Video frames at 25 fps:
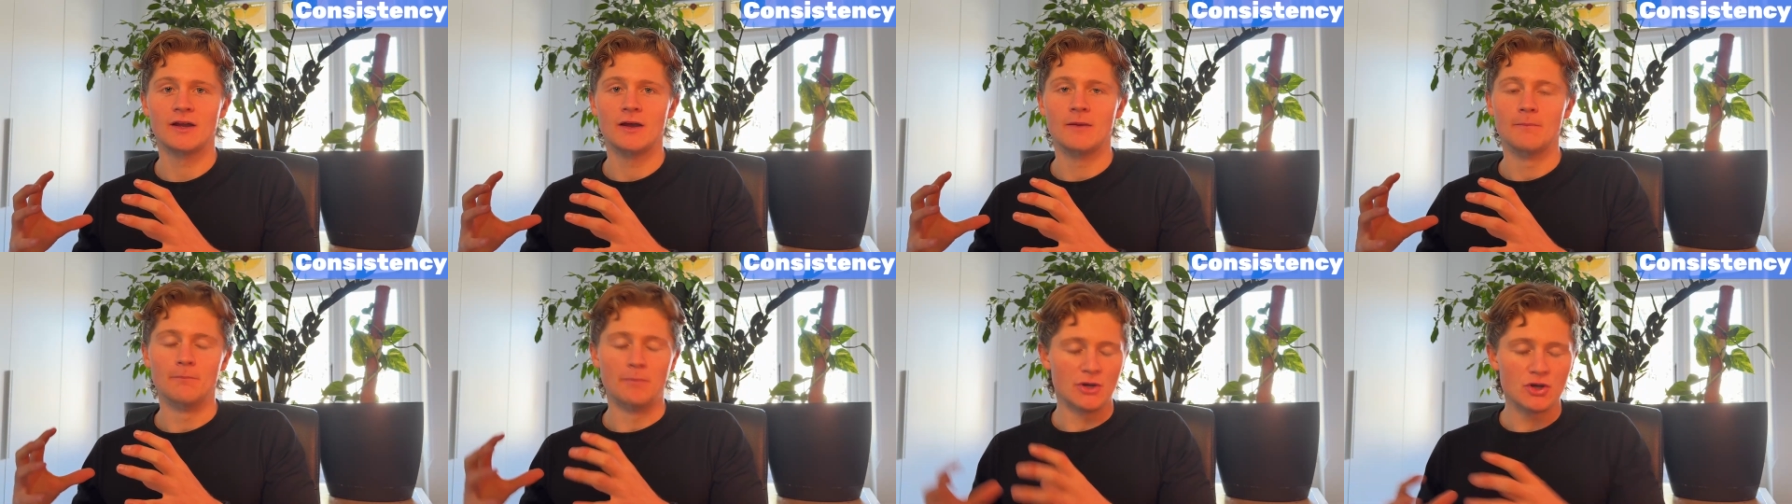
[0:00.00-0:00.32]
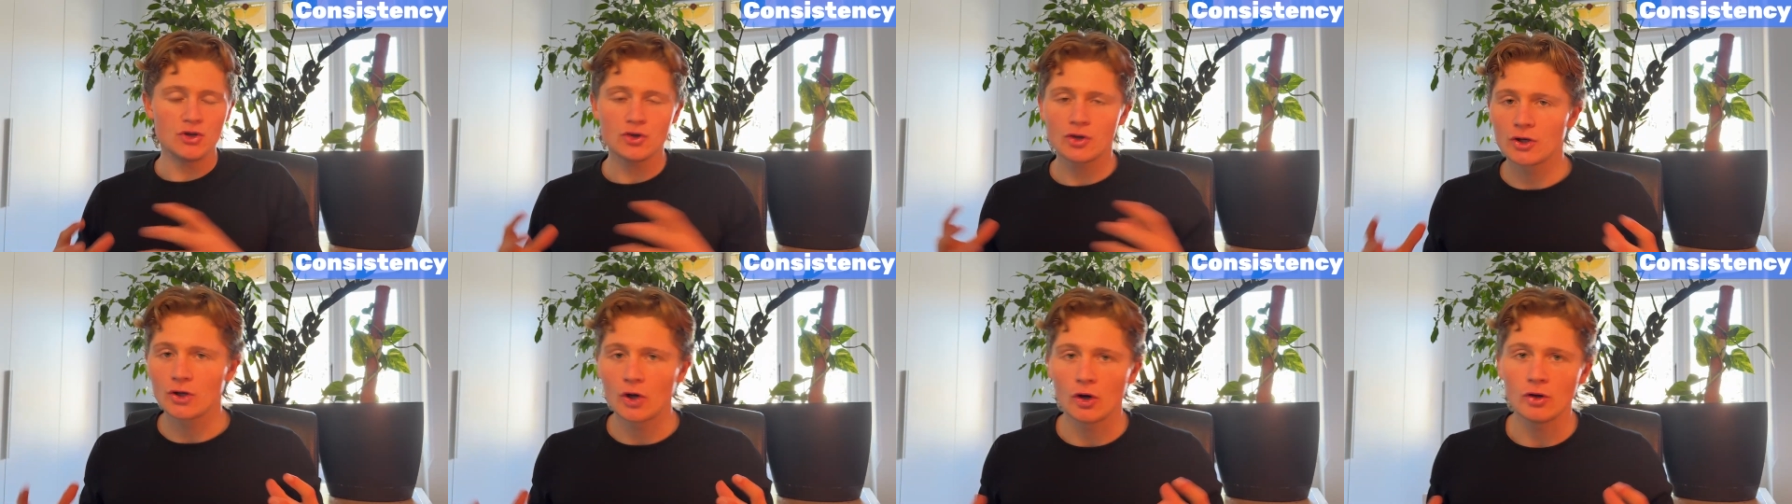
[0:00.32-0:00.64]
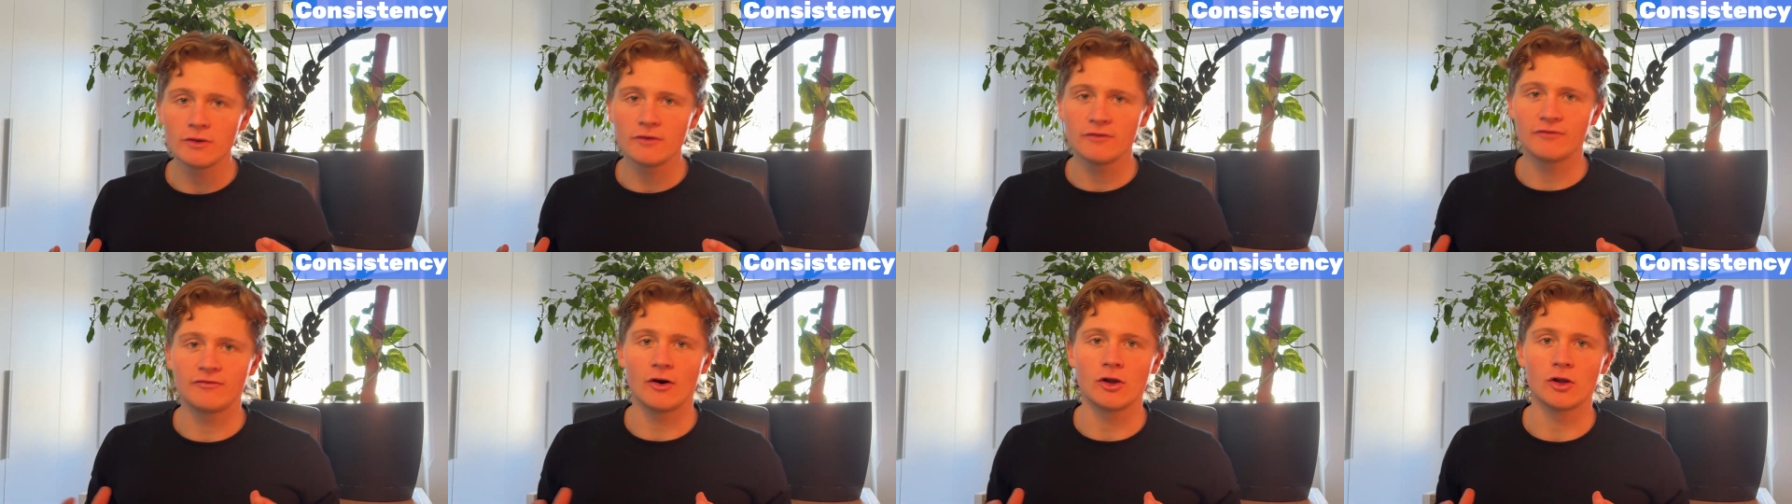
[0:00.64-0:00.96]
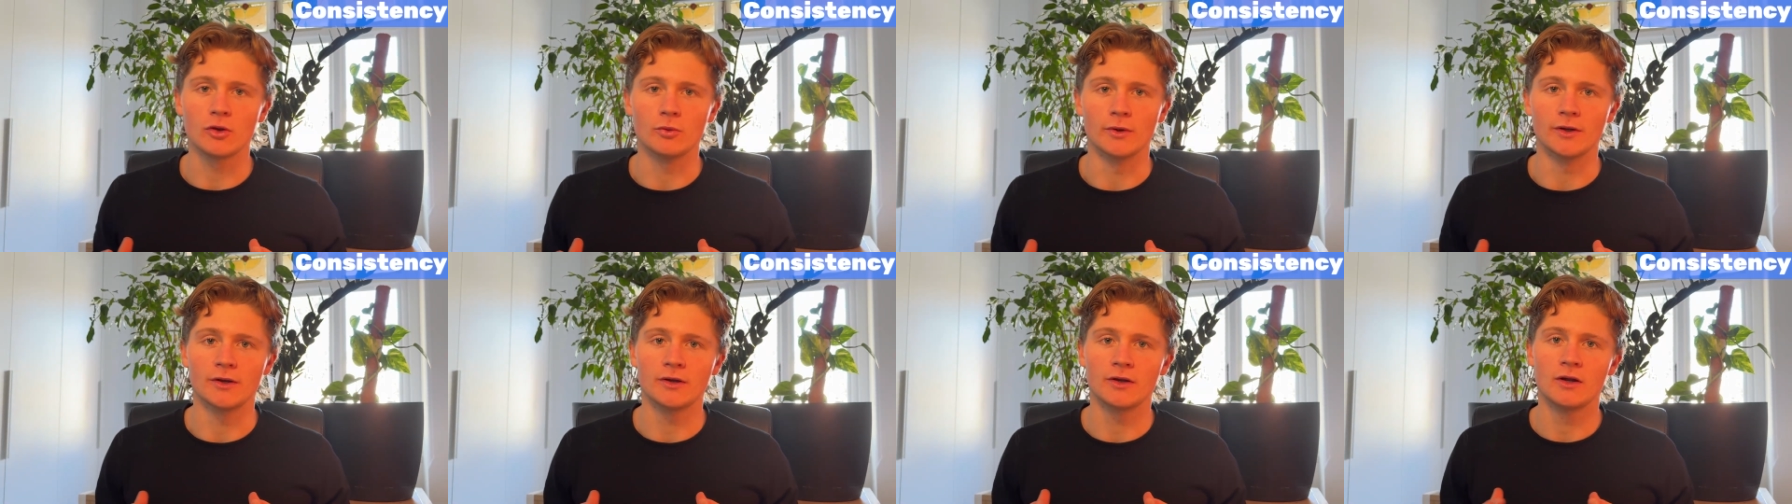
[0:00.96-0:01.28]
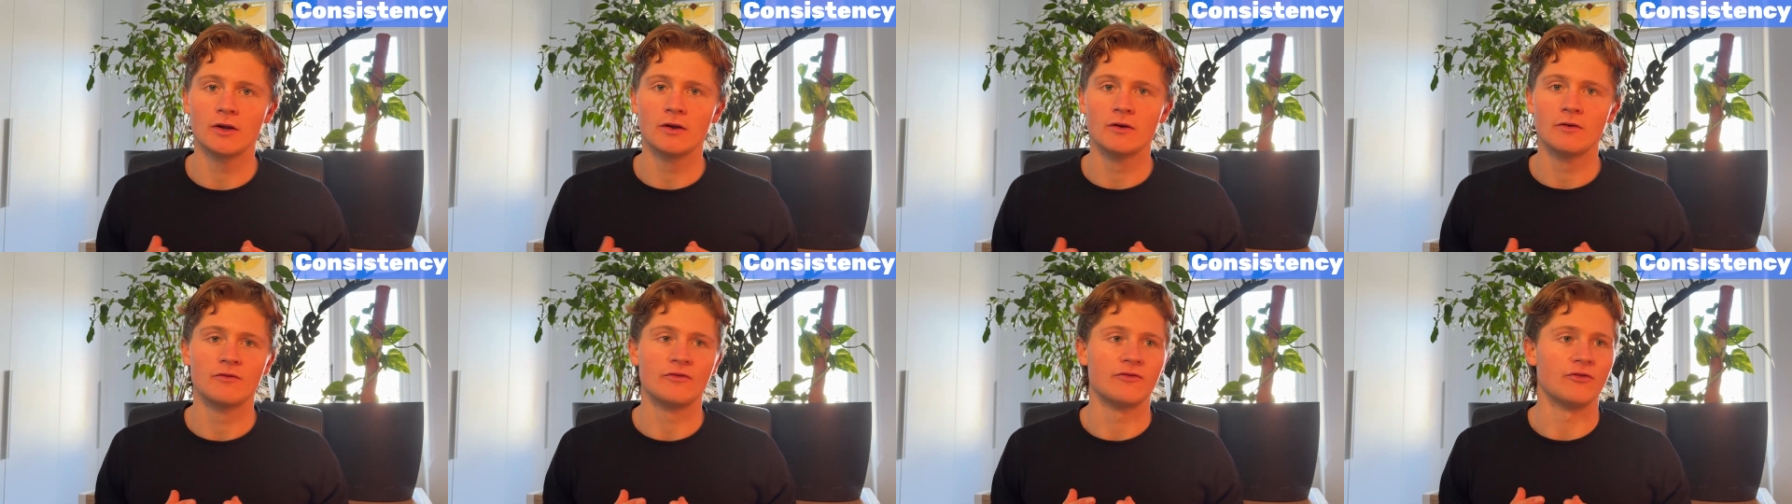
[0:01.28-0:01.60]
but you can only follow it
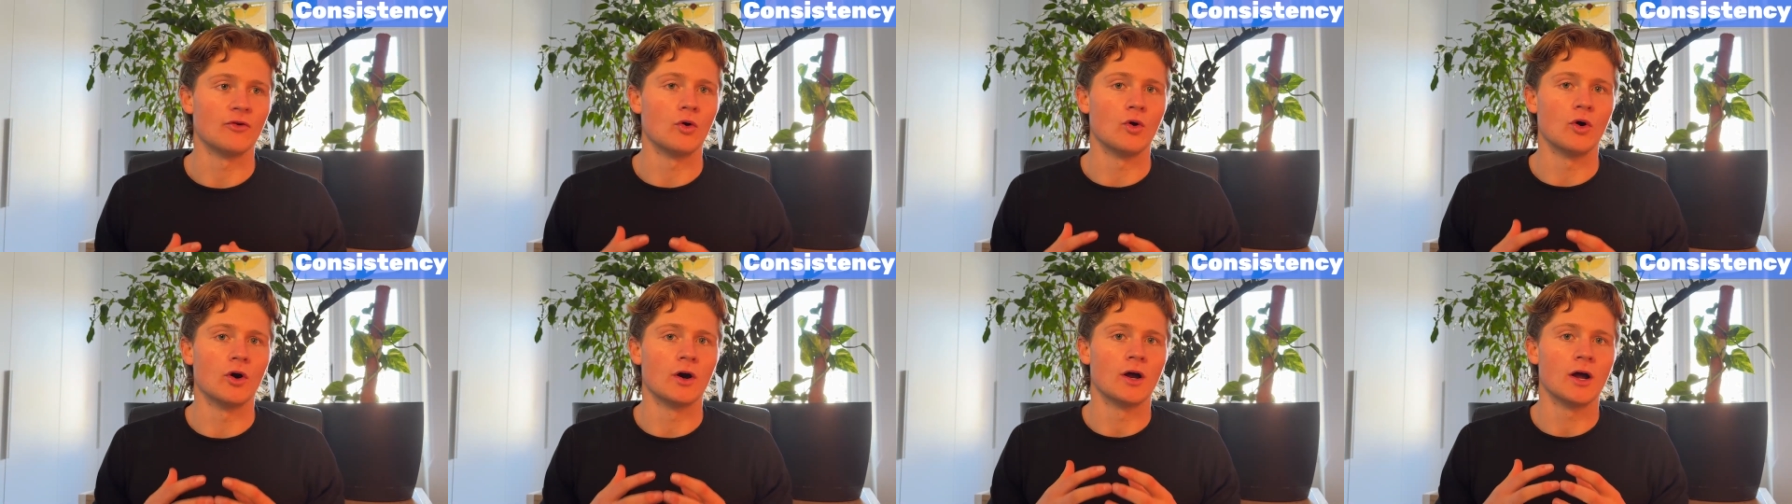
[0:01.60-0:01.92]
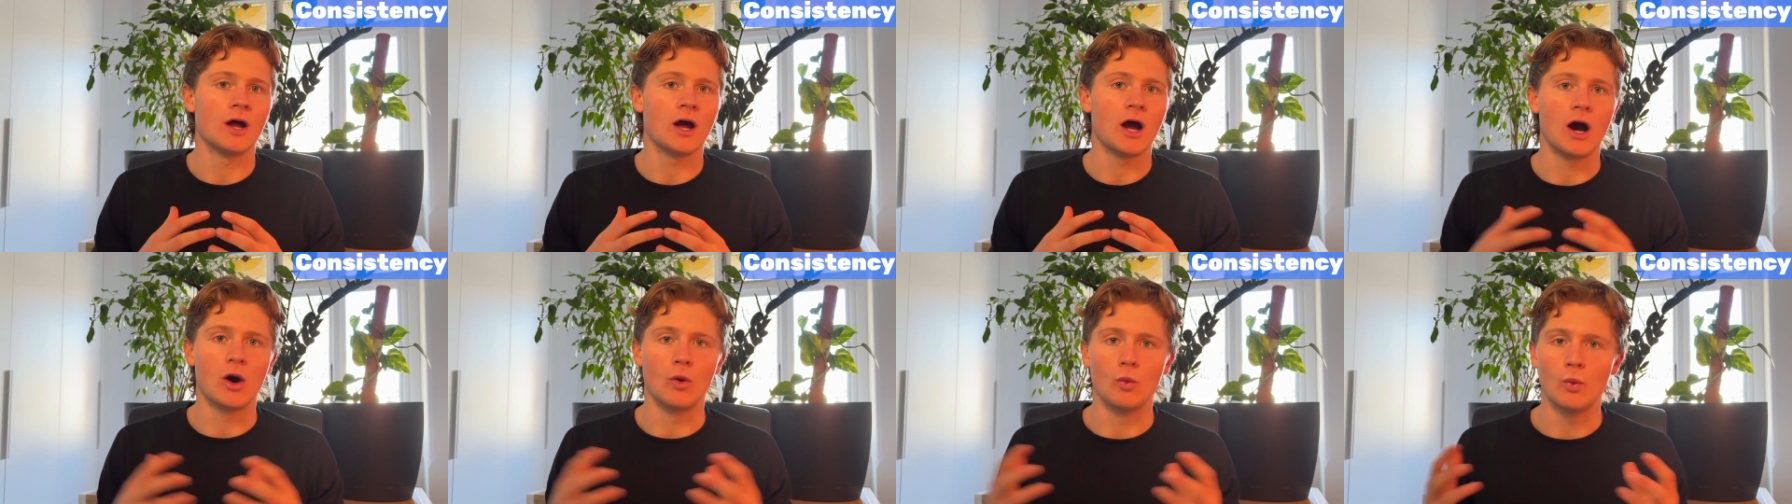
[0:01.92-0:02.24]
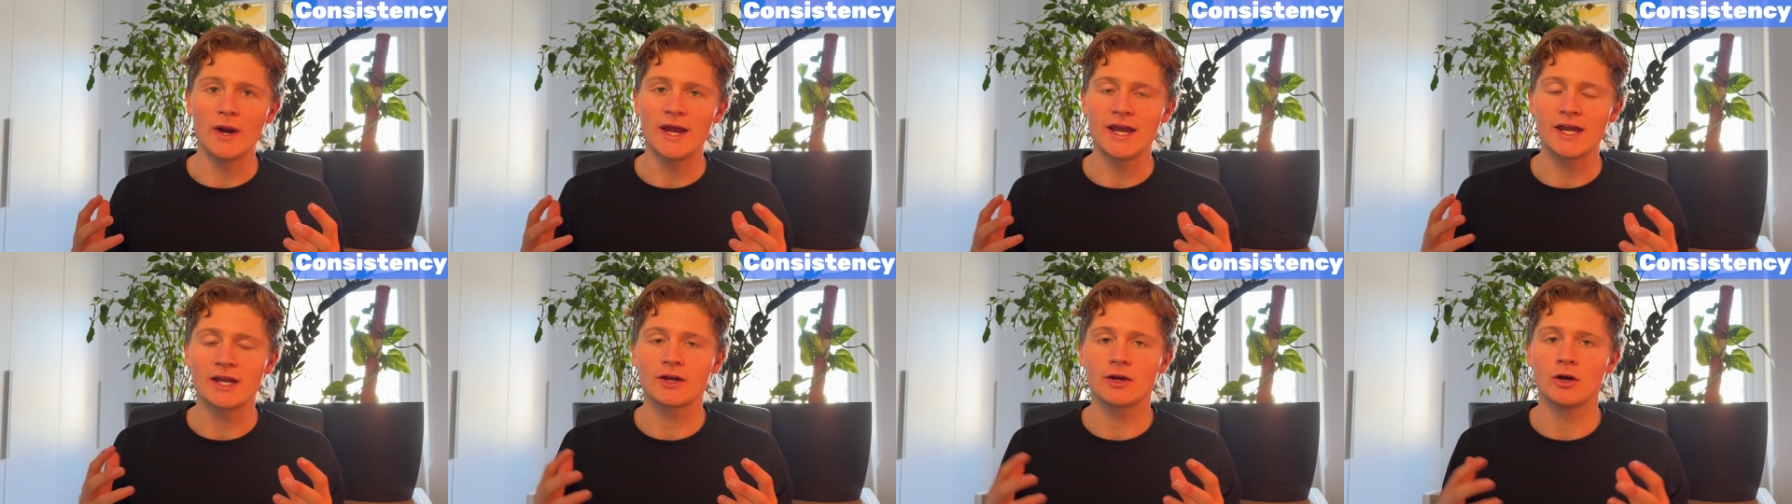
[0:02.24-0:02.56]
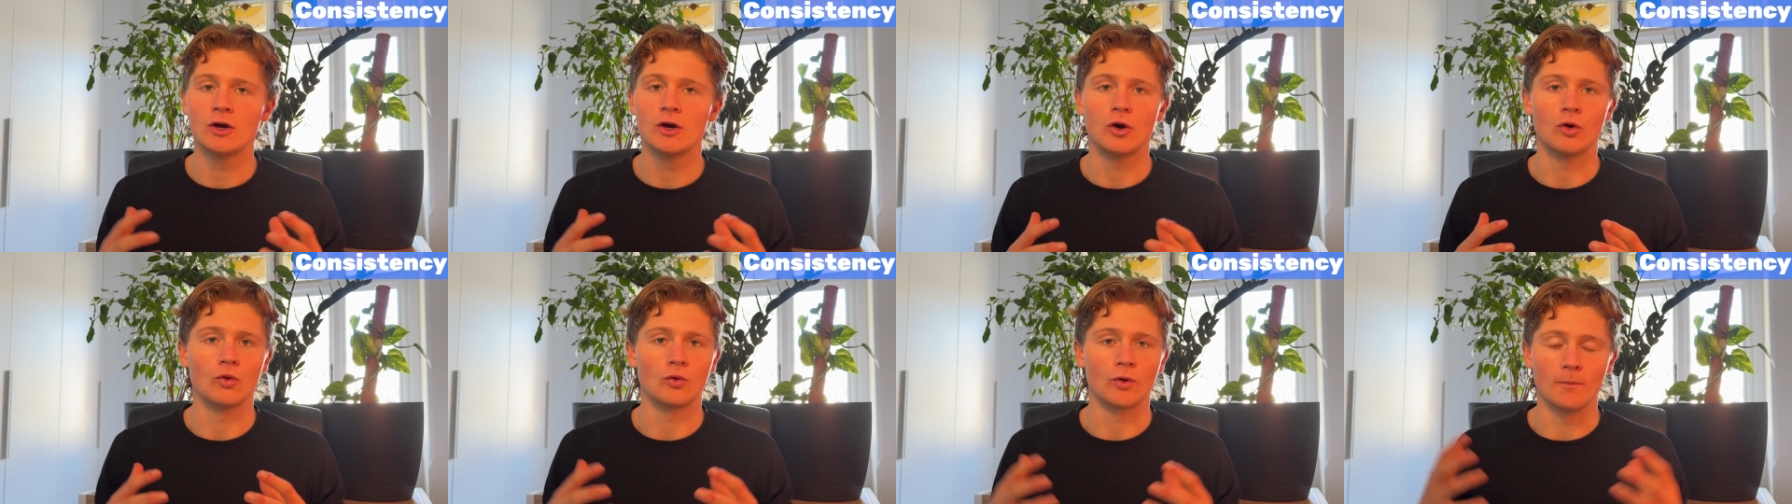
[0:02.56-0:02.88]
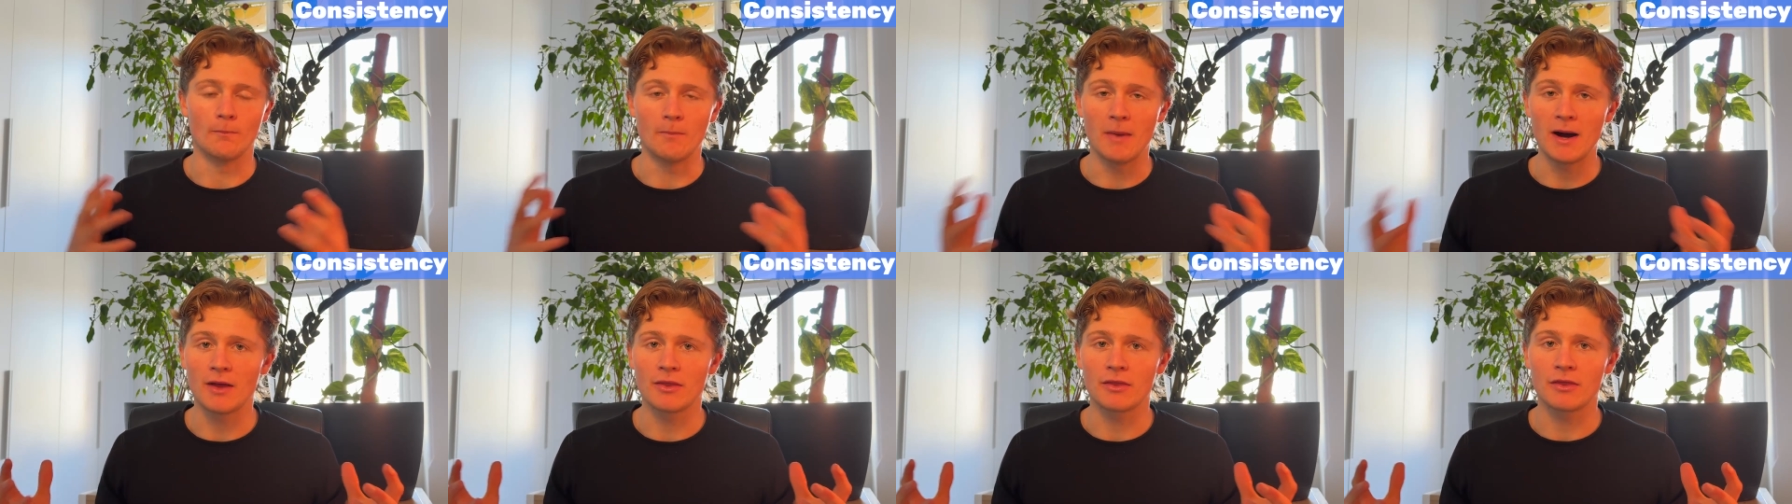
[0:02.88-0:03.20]
for a week or a
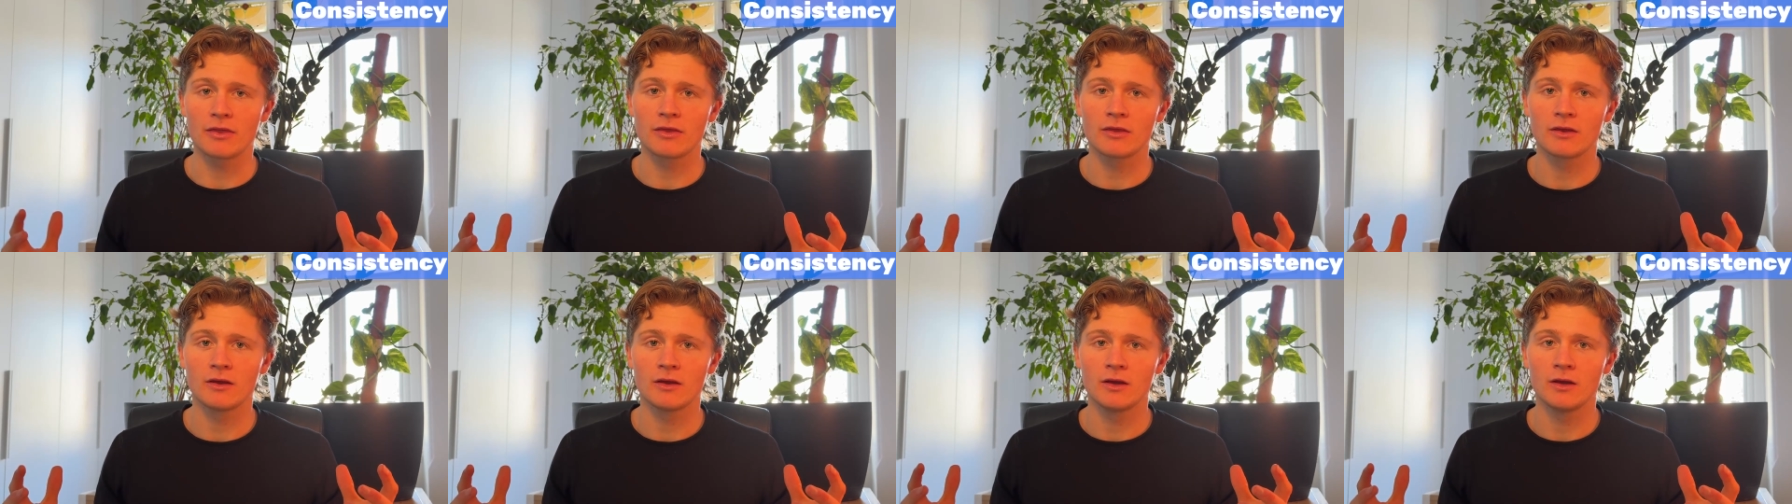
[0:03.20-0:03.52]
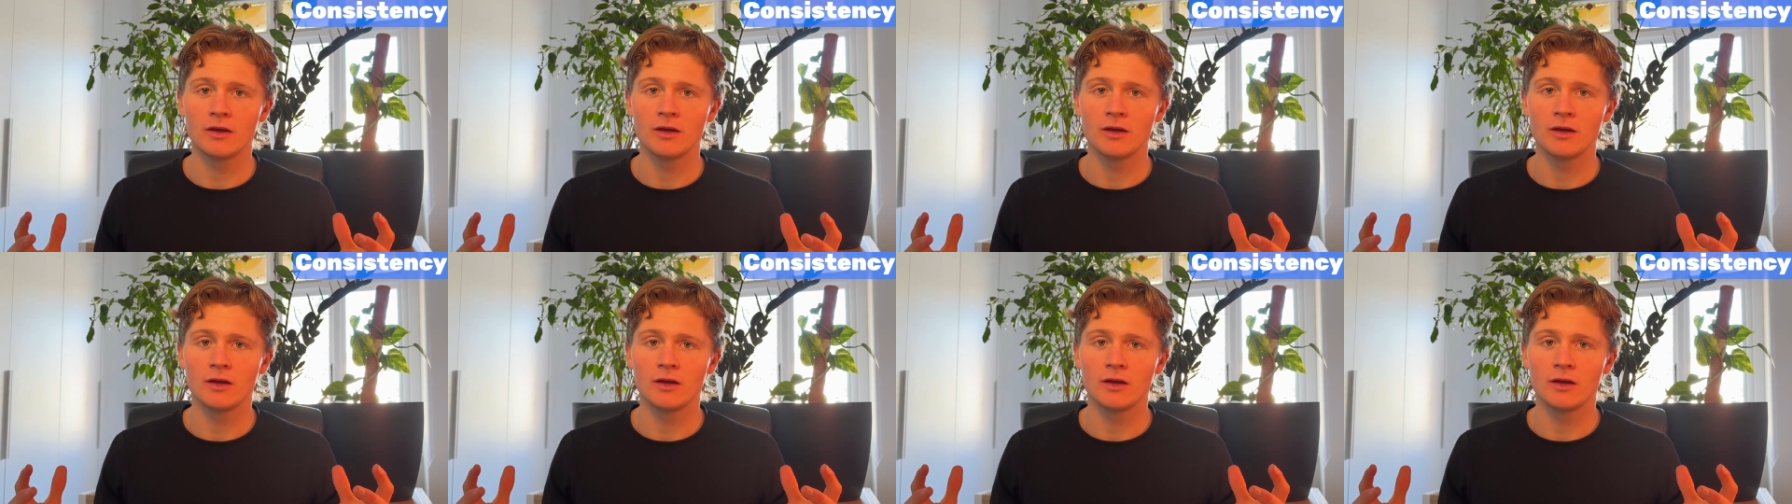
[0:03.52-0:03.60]
month,